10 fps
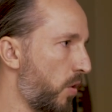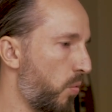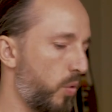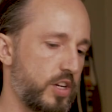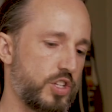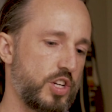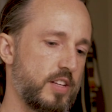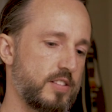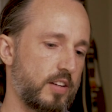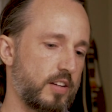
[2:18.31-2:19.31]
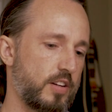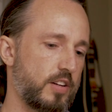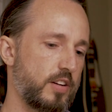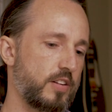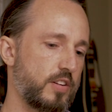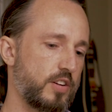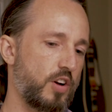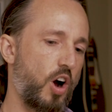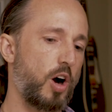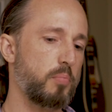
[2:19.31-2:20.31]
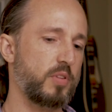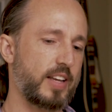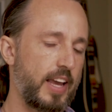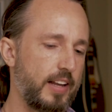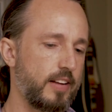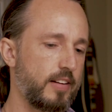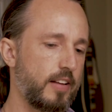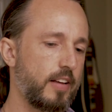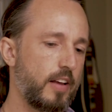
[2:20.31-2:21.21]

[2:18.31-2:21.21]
which is a complicated,